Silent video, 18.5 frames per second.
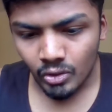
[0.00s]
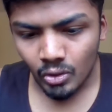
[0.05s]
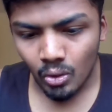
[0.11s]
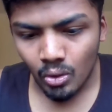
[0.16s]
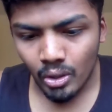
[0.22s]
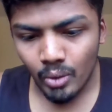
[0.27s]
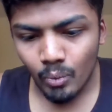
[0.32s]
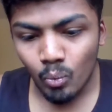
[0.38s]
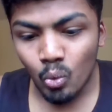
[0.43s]

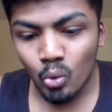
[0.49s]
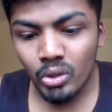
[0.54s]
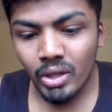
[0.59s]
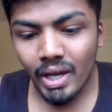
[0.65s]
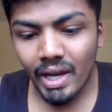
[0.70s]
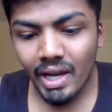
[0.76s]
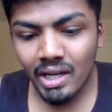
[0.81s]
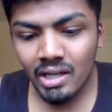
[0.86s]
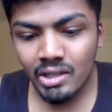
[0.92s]
Boy, who
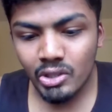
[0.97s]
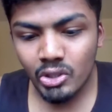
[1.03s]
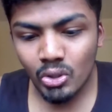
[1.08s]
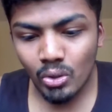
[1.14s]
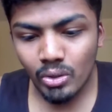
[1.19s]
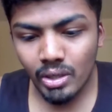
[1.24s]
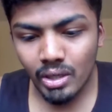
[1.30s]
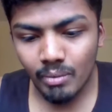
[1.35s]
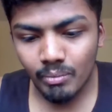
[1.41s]
the hell
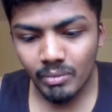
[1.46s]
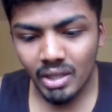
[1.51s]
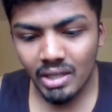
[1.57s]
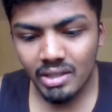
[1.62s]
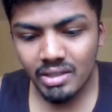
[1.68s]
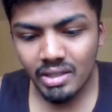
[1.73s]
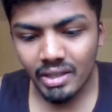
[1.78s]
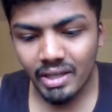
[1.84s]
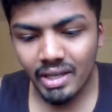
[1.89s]
shot him?
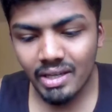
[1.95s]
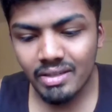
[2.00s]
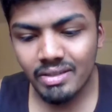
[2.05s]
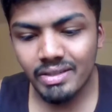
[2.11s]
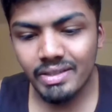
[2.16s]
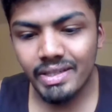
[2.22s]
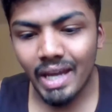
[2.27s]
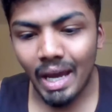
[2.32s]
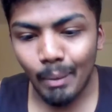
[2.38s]
That's a guess,
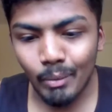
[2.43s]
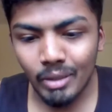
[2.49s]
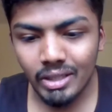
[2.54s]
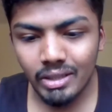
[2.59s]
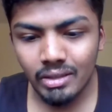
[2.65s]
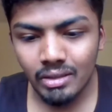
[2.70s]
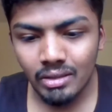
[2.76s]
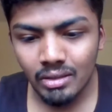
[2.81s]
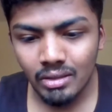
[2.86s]
damn
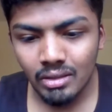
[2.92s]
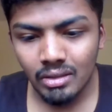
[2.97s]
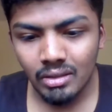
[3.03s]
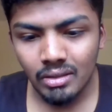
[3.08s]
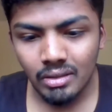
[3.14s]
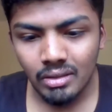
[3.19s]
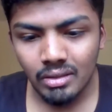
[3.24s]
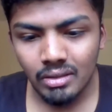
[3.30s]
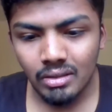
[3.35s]
it.
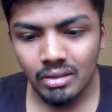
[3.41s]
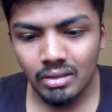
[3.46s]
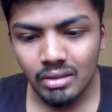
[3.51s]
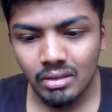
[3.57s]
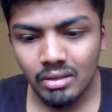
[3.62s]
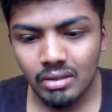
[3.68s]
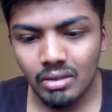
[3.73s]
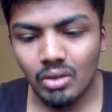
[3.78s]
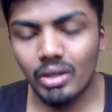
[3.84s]

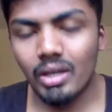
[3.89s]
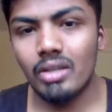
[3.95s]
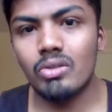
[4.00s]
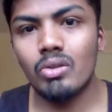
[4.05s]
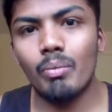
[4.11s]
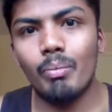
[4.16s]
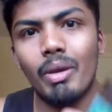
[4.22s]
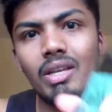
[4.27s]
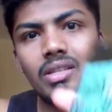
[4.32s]
Okay,
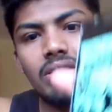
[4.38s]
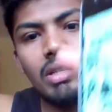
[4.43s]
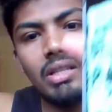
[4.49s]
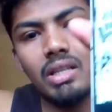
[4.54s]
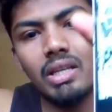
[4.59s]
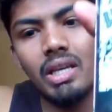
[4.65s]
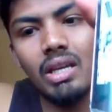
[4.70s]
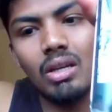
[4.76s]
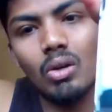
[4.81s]
so
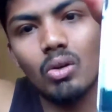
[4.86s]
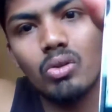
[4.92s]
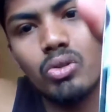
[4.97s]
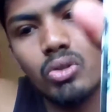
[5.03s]
basically he got